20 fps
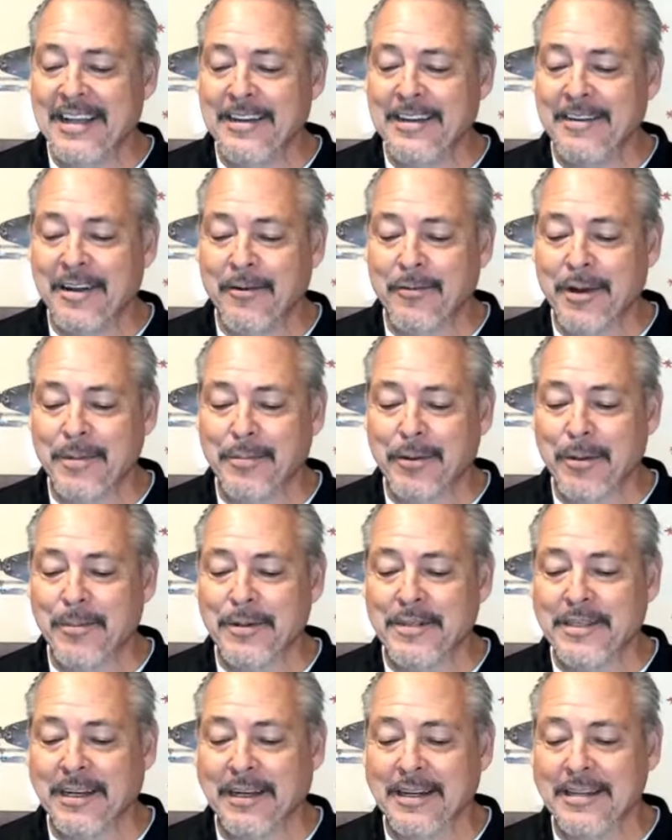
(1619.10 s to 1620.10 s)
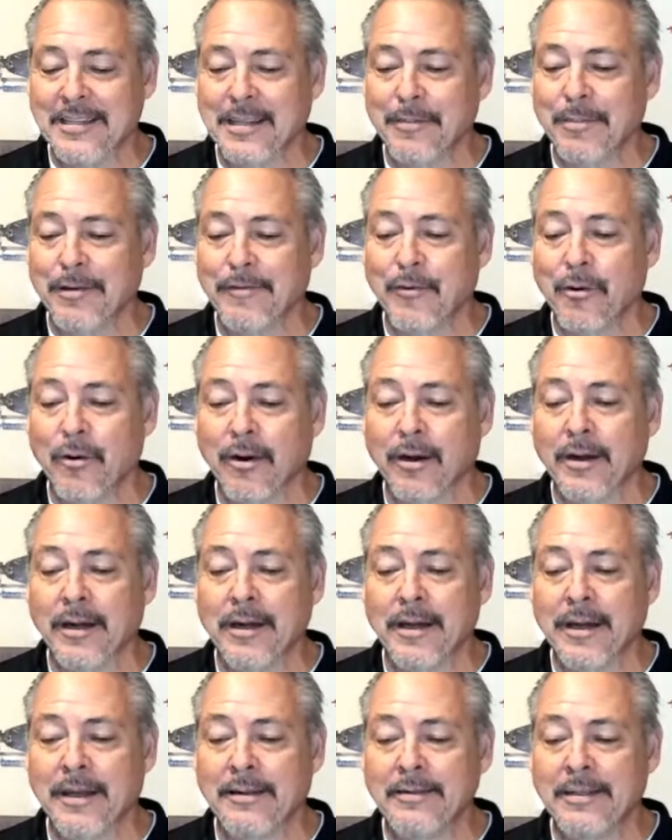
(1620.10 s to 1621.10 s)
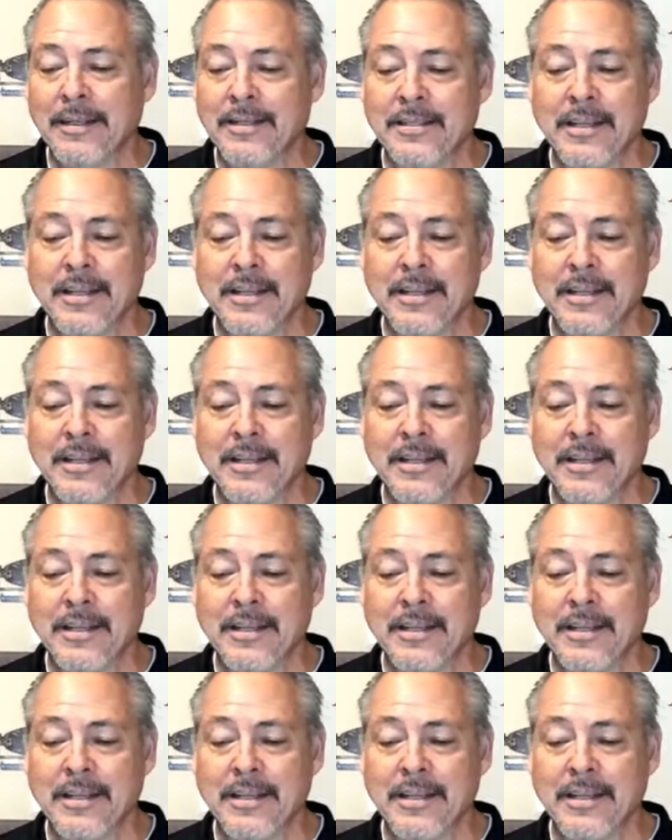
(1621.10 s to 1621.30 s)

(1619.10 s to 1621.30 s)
a repurpose, like I said before, is a